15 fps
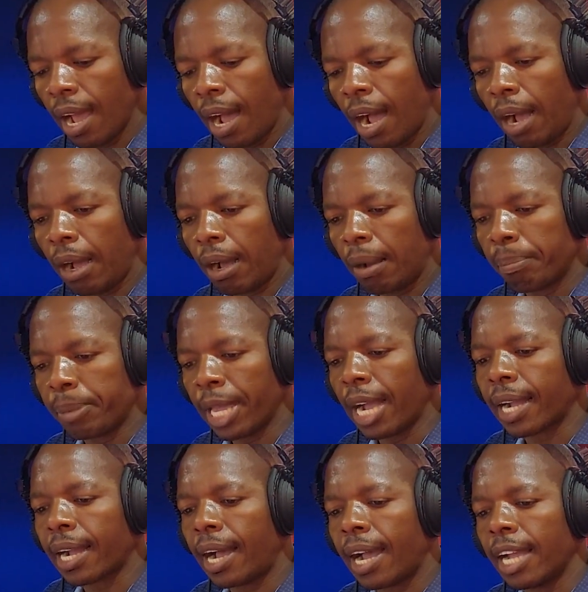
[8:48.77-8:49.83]

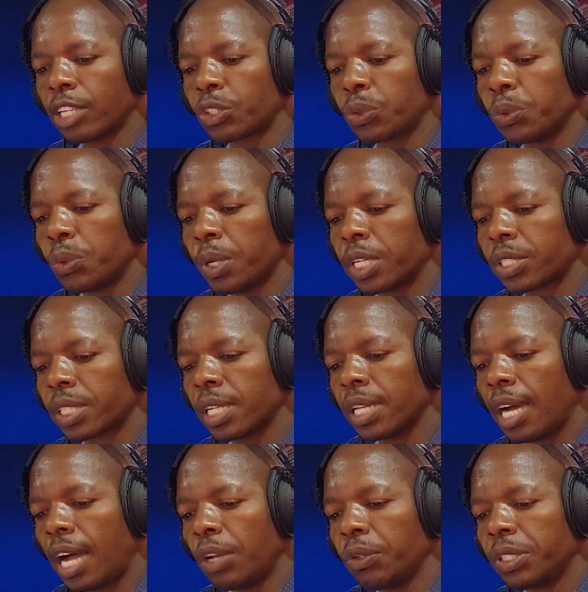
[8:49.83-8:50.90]
Bianca, as you were still
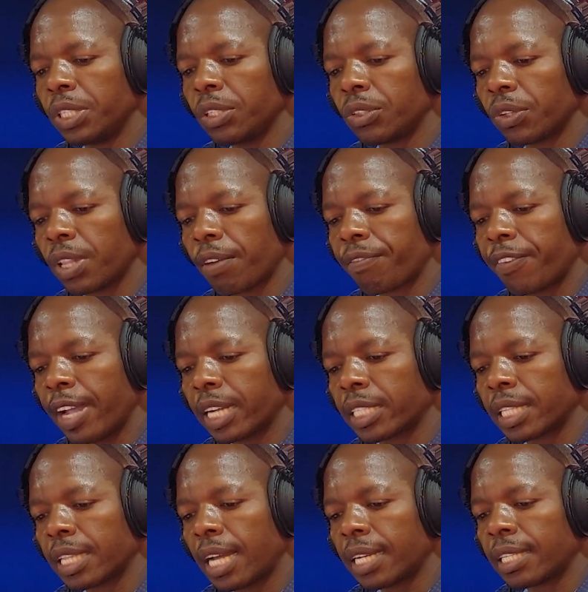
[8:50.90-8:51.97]
alluding to the
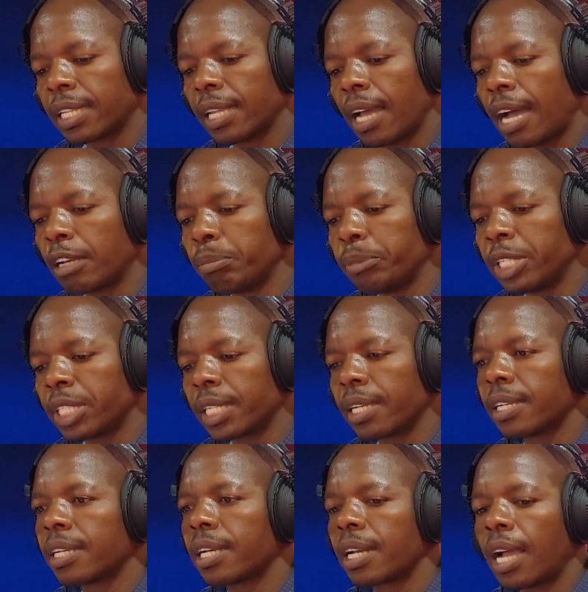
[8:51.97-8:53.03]
fact that the
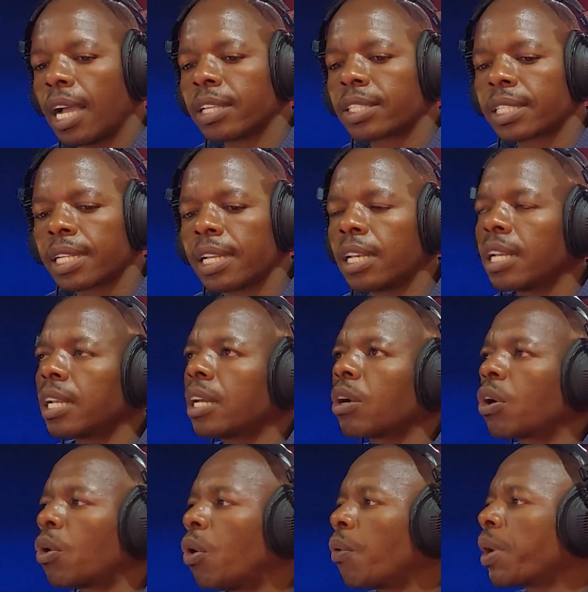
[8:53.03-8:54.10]
admission is still
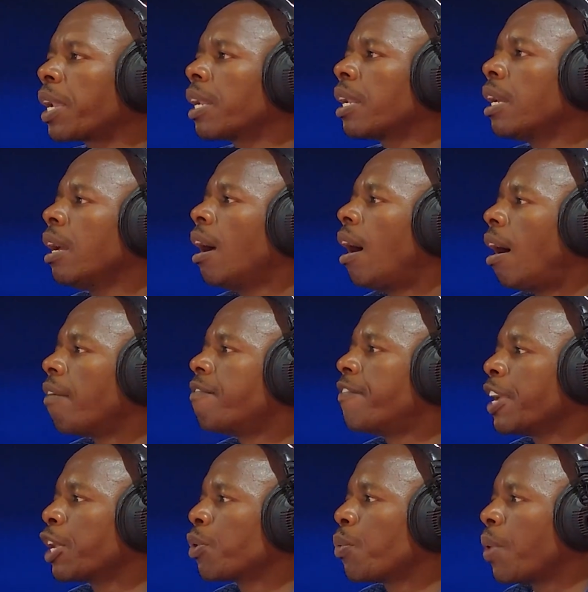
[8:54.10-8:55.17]
going
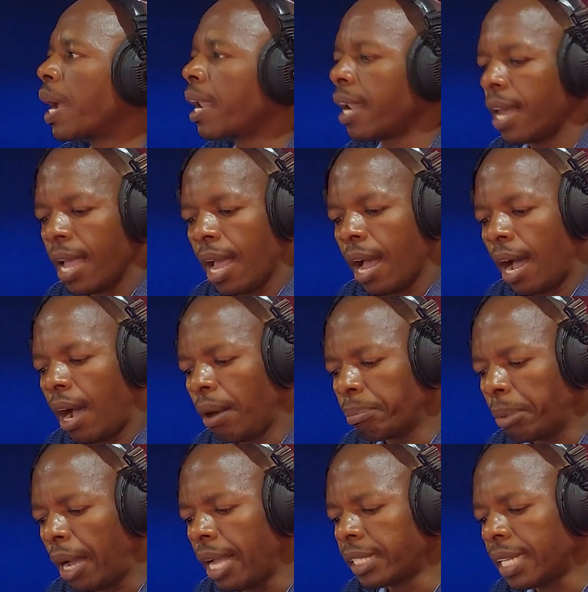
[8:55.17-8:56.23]
very well,
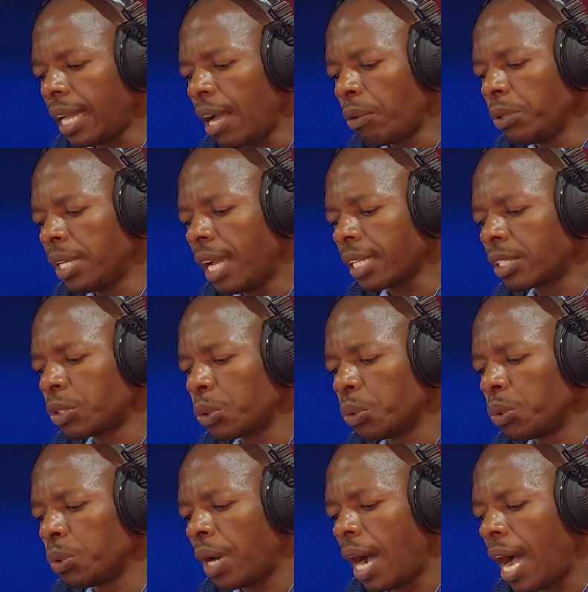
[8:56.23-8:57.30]
I would like
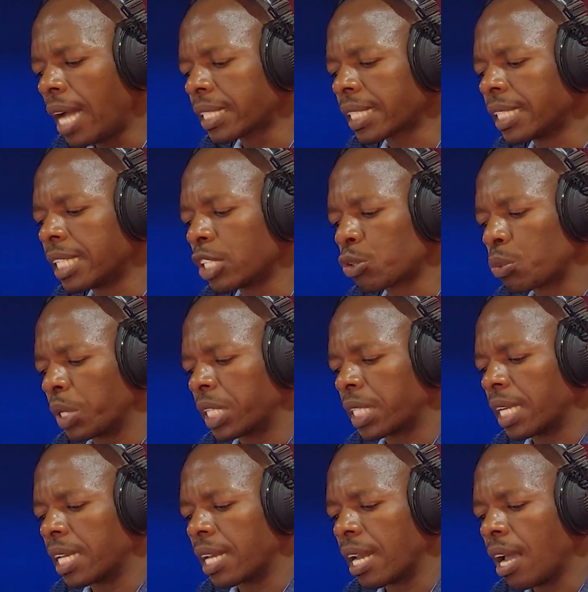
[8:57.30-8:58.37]
to ask this
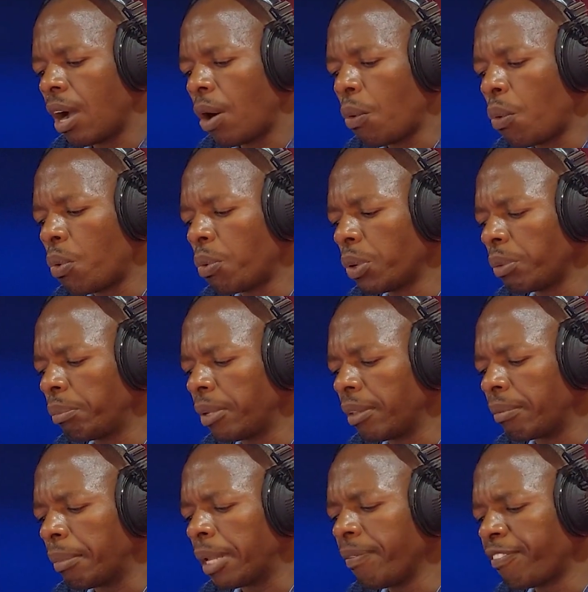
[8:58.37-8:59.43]
question.
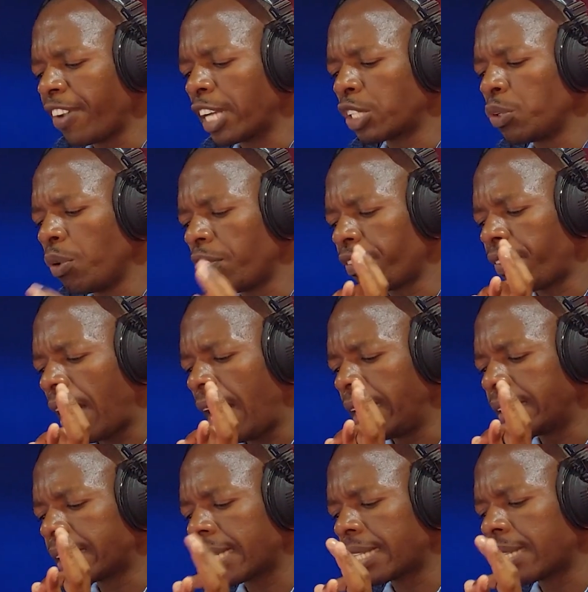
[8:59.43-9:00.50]
In fact, you have
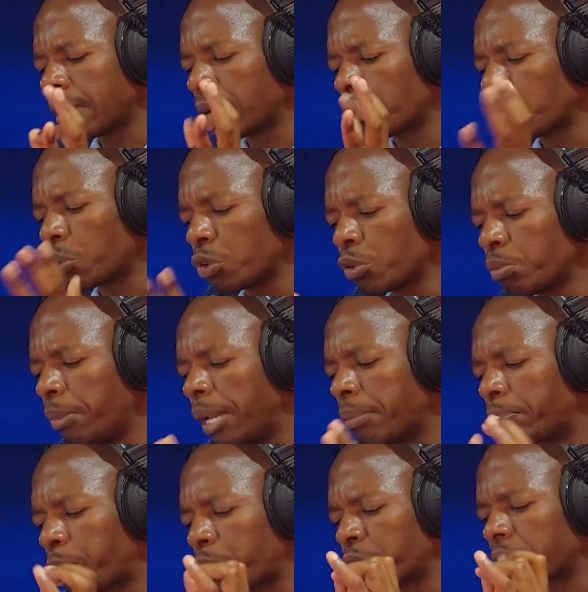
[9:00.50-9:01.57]
answered the recruitment
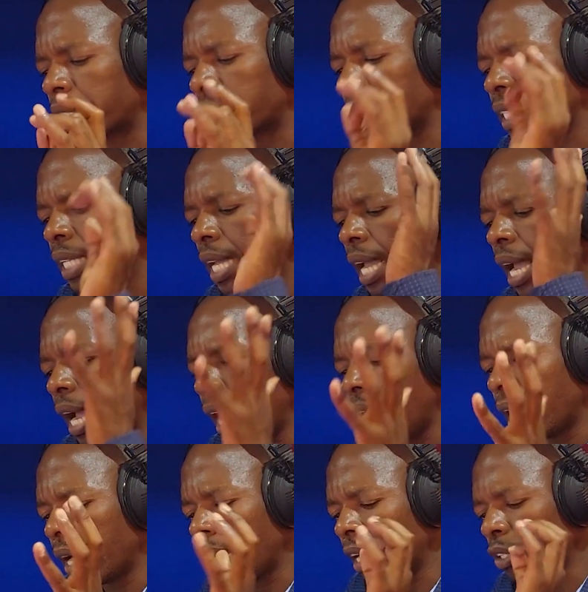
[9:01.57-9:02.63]
processes
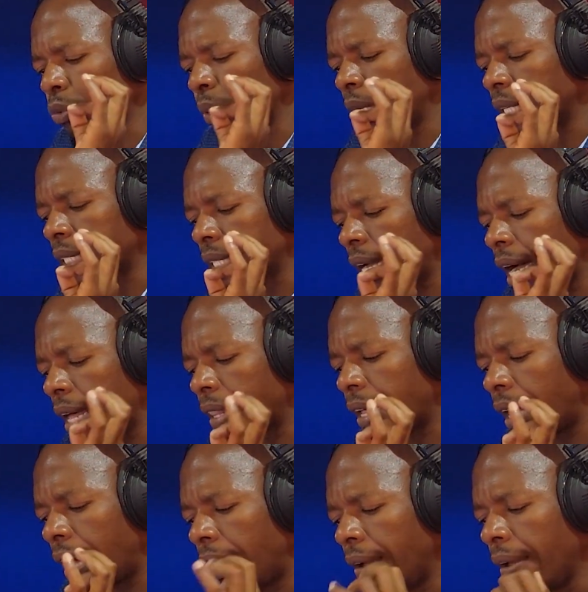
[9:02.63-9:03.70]
as well as
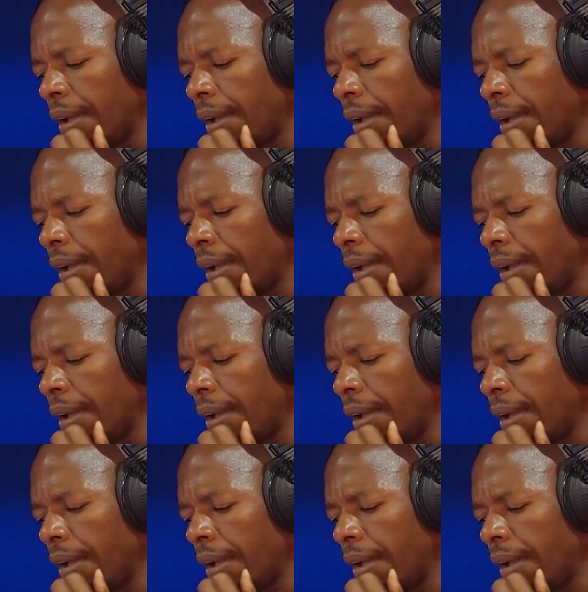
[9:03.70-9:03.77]
other